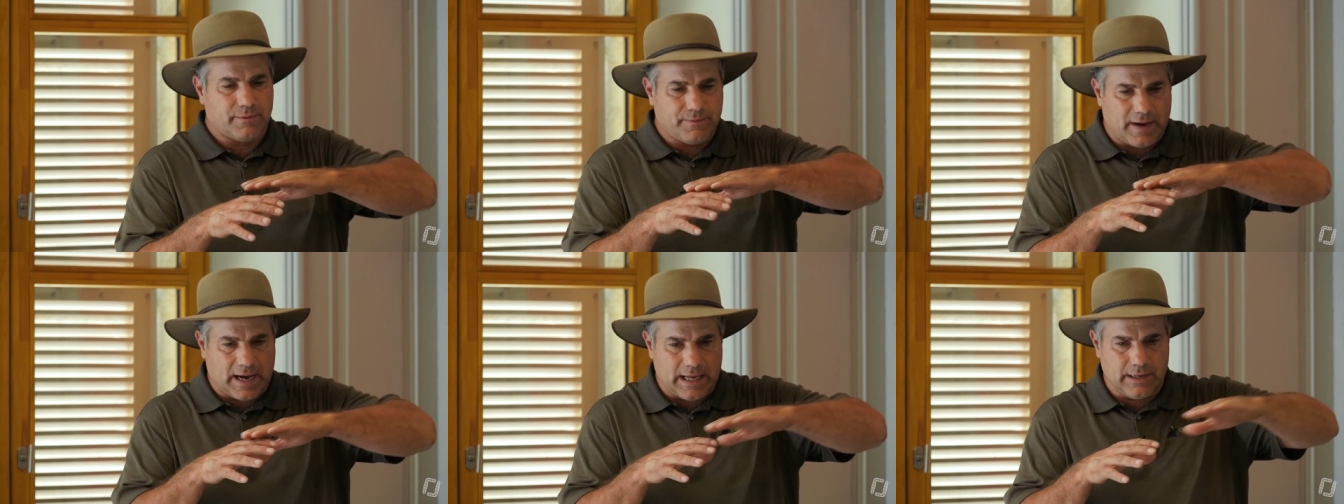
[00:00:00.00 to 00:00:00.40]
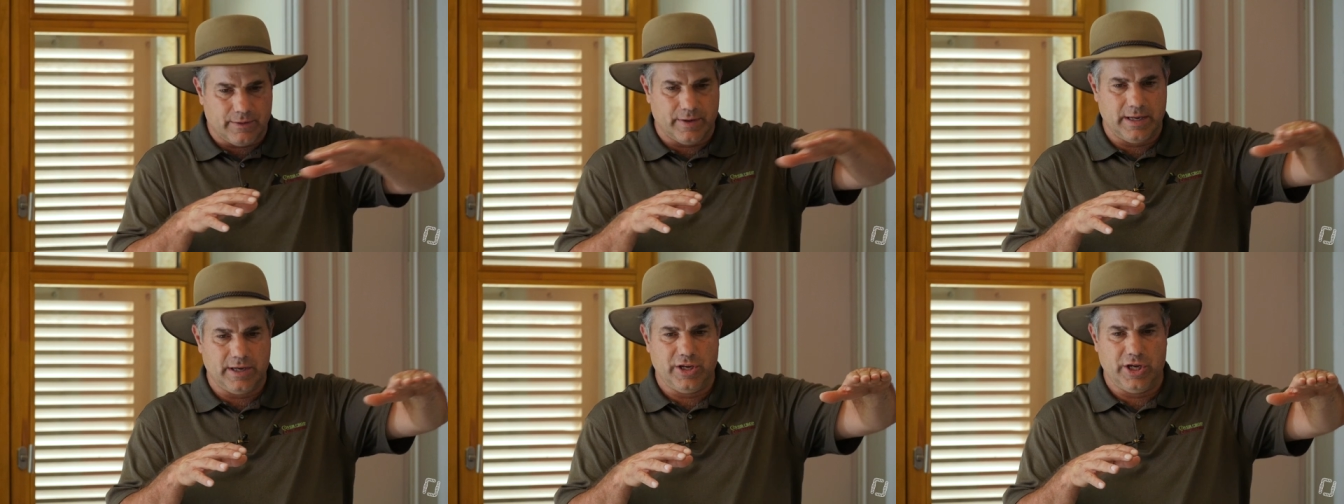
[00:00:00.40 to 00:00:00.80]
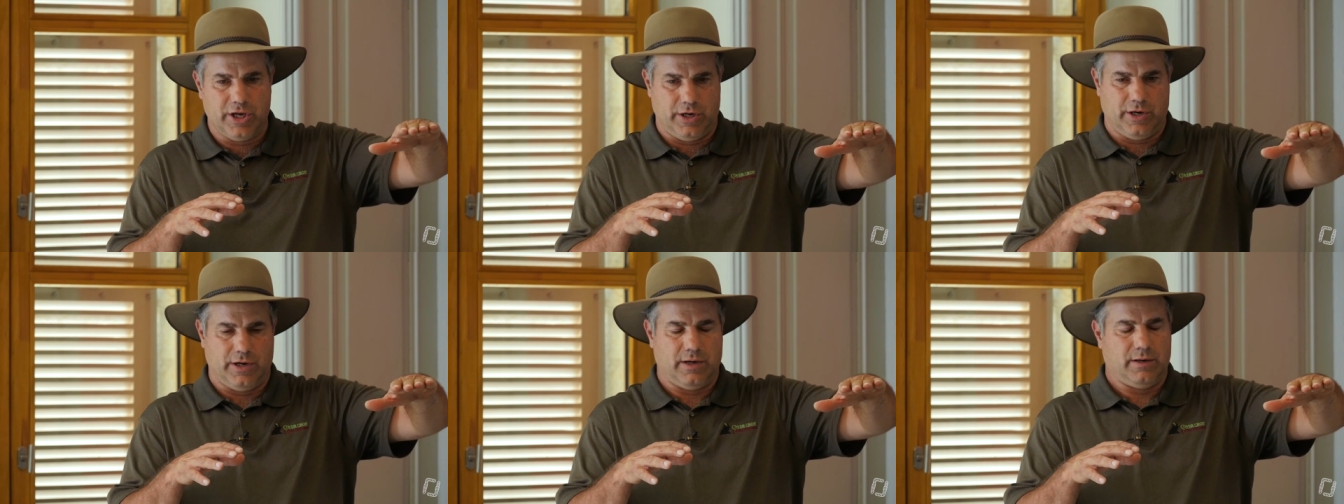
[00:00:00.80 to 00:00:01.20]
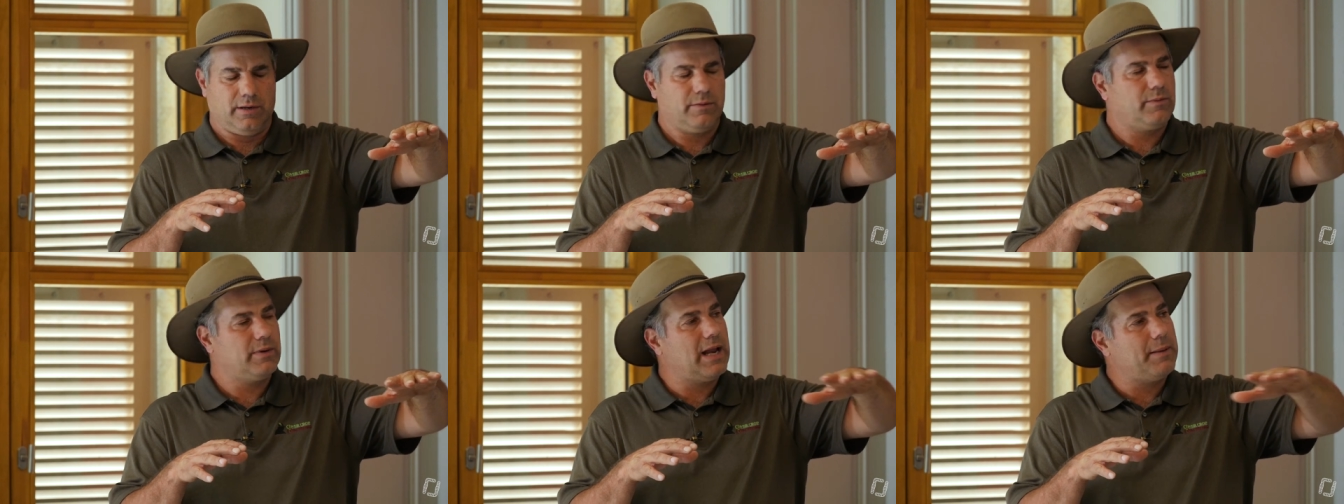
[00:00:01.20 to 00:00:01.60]
the following year,
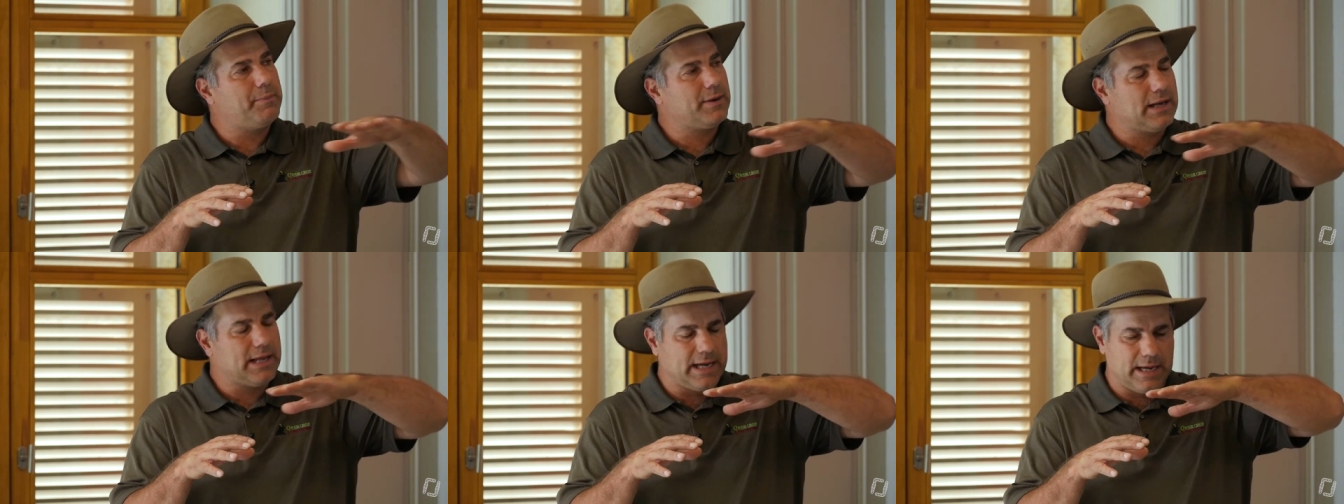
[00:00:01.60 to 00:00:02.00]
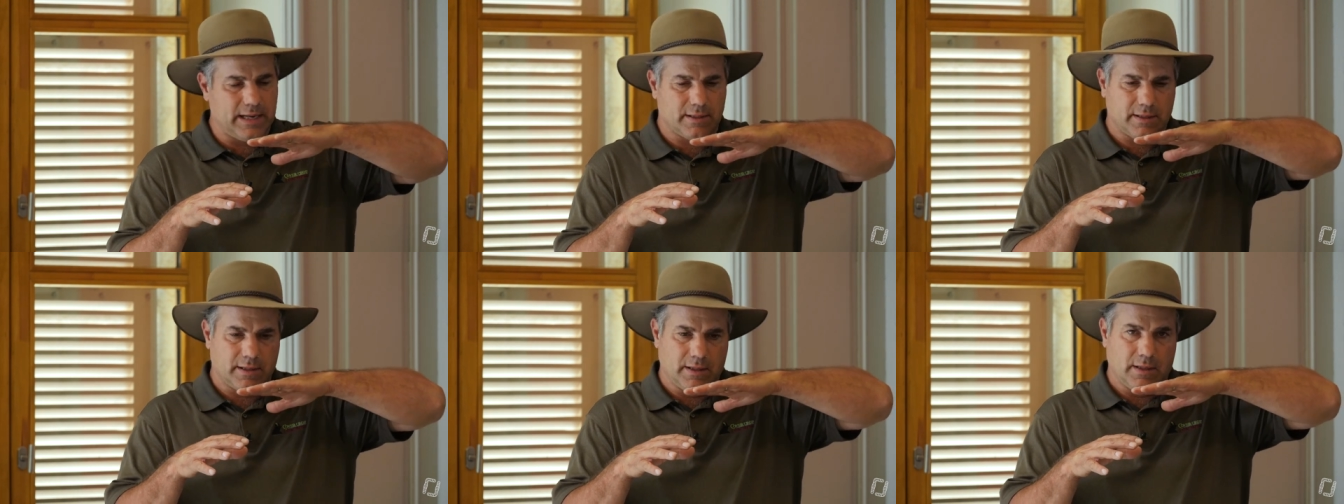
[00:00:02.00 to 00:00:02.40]
when I plant